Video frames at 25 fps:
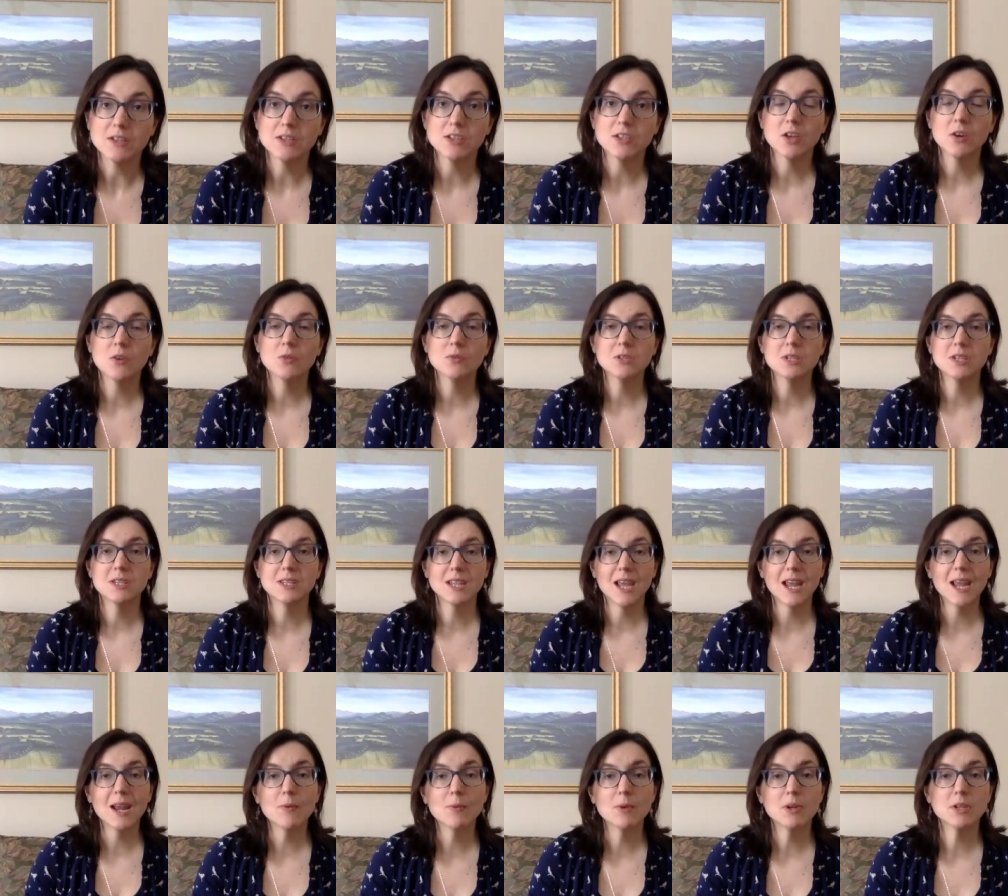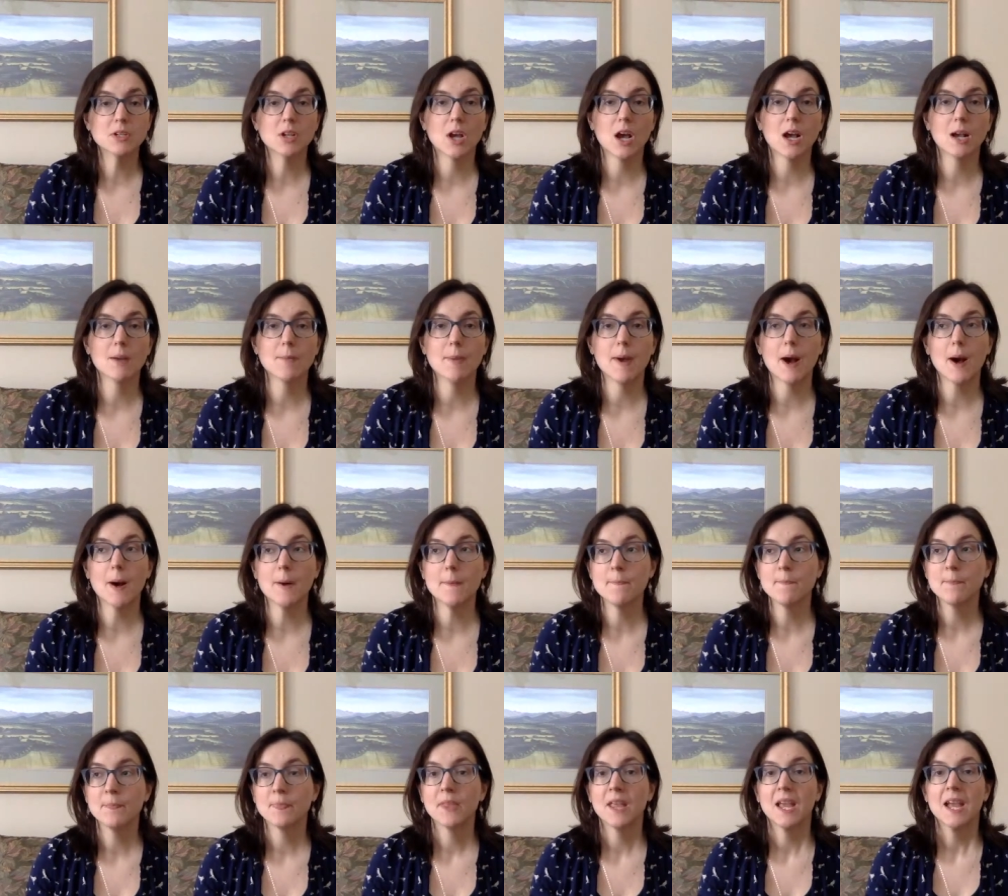So today I want to talk about
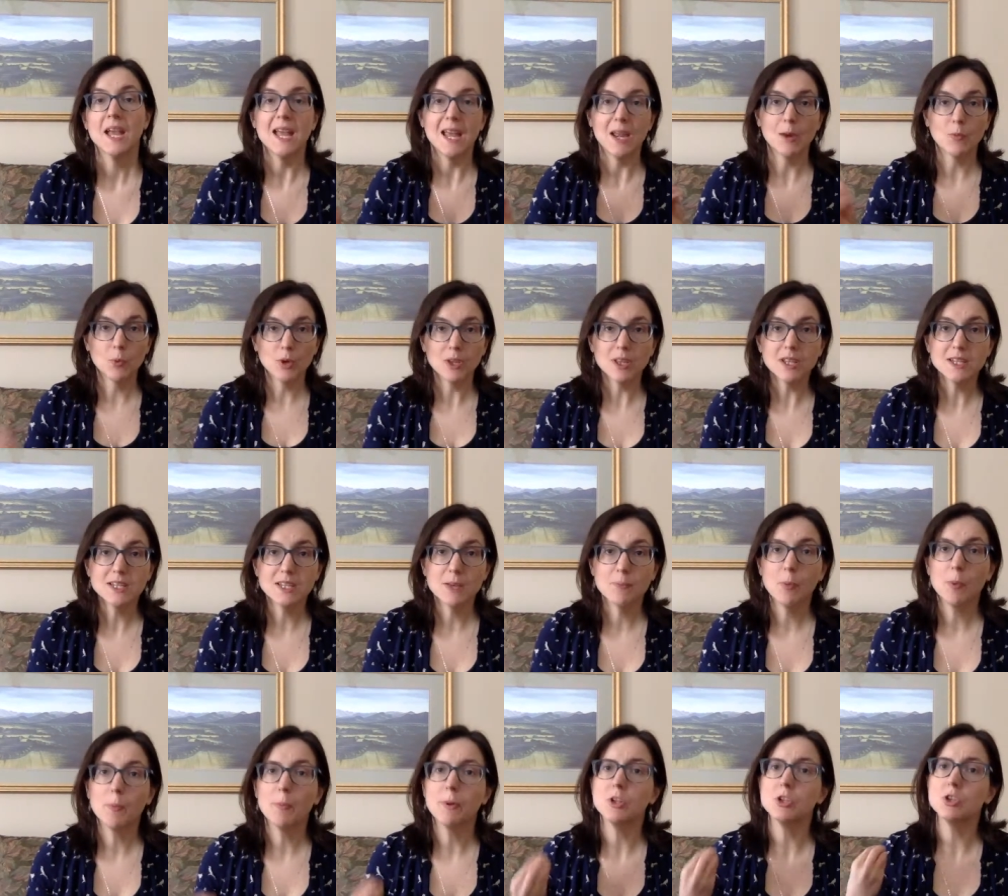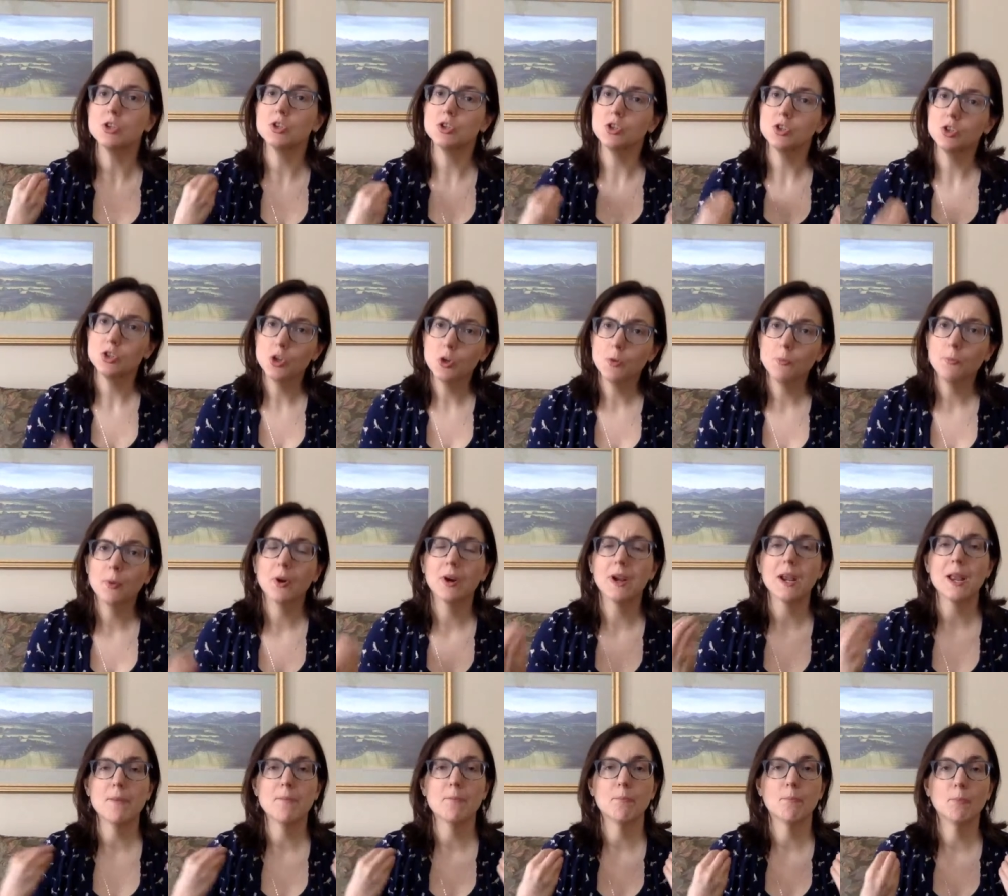a really simple but super
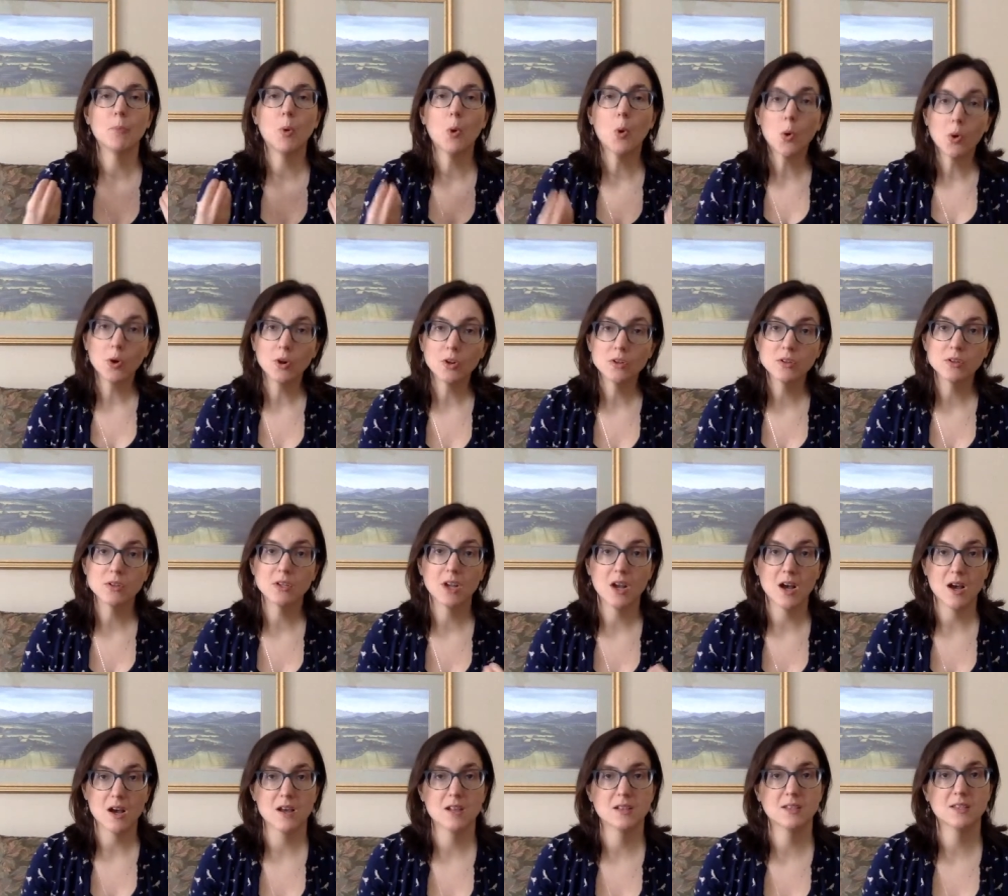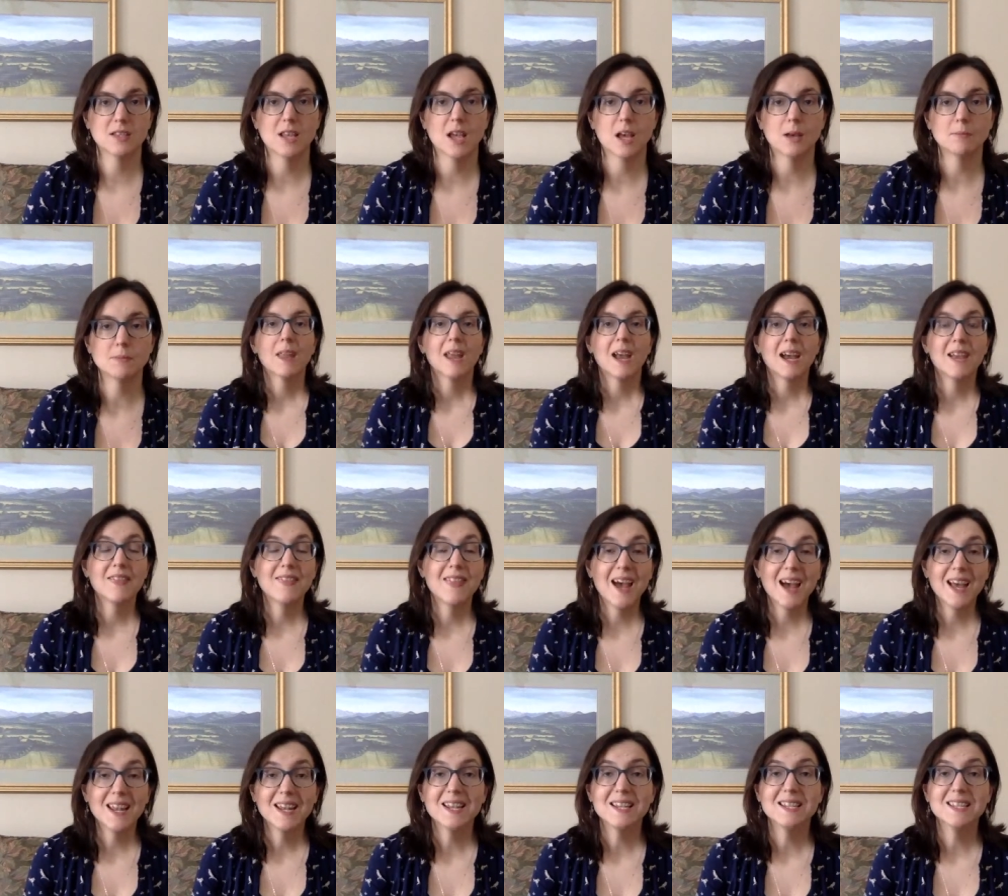important concept, and
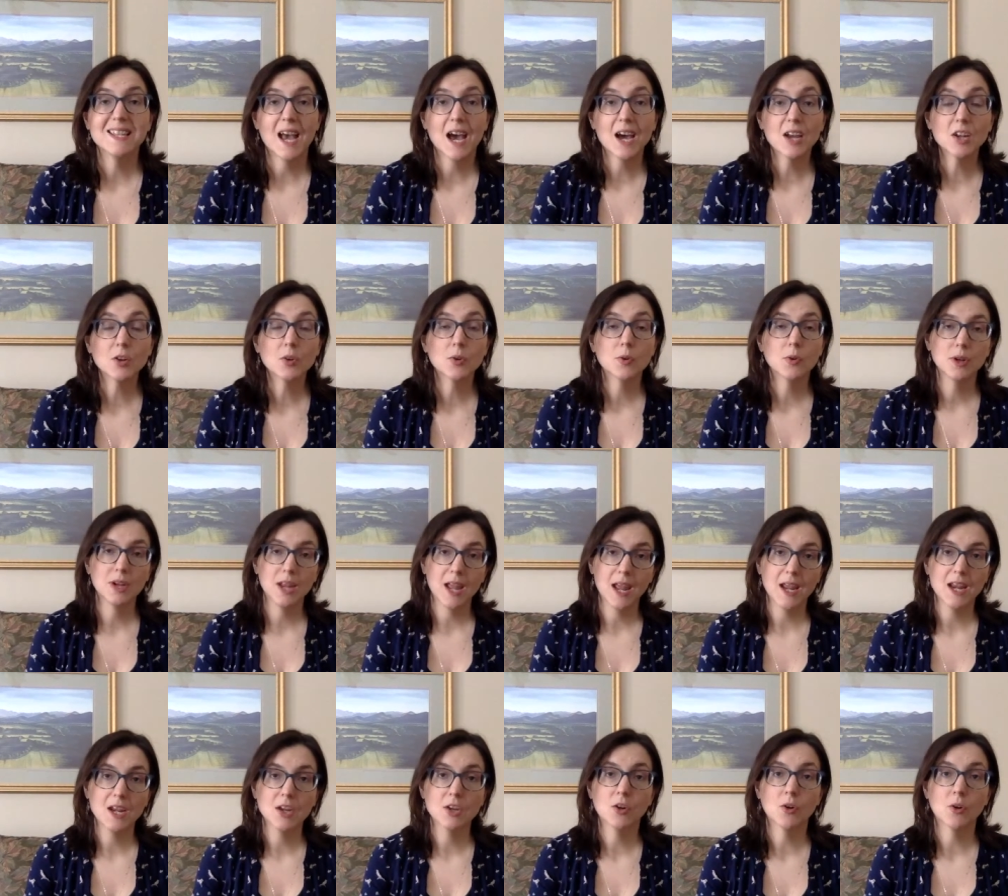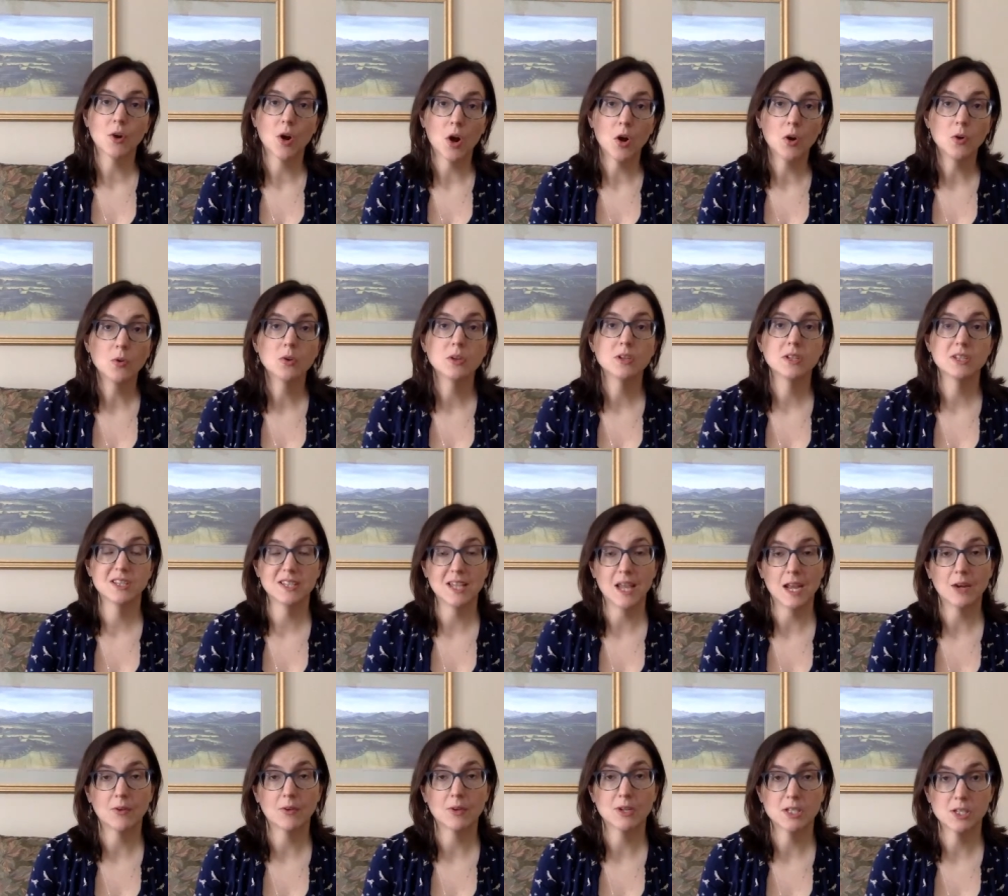that is how to create your own
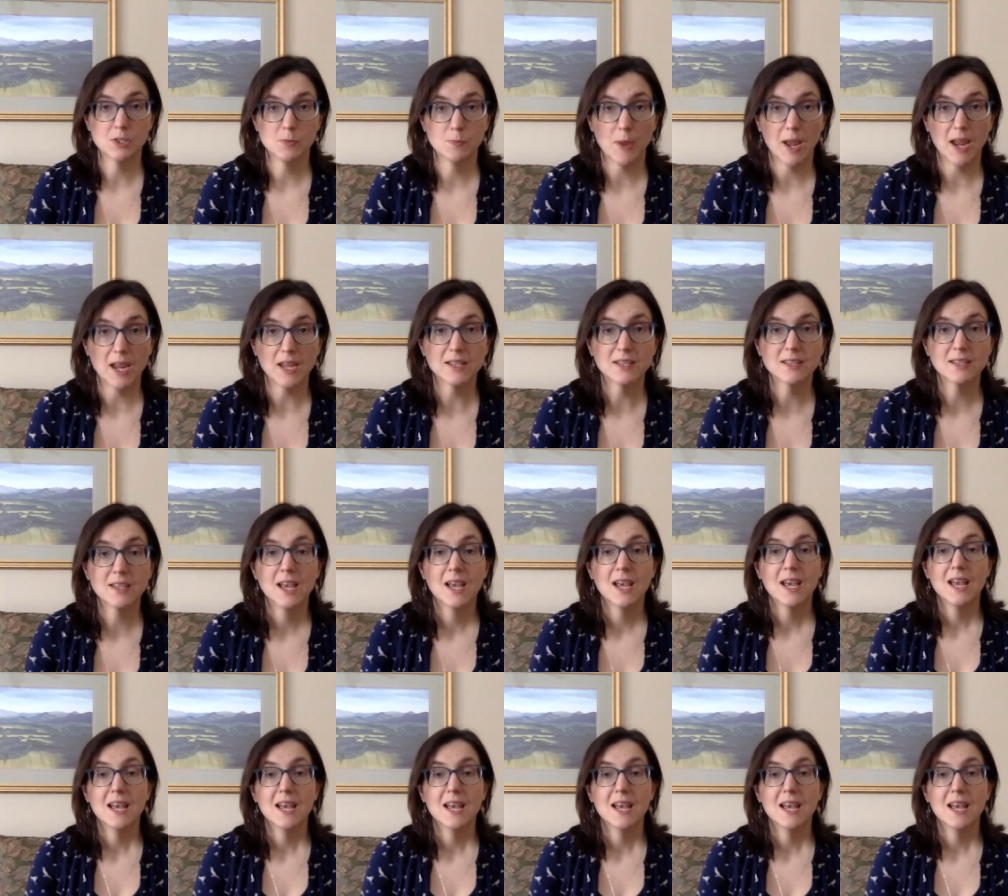sacred space.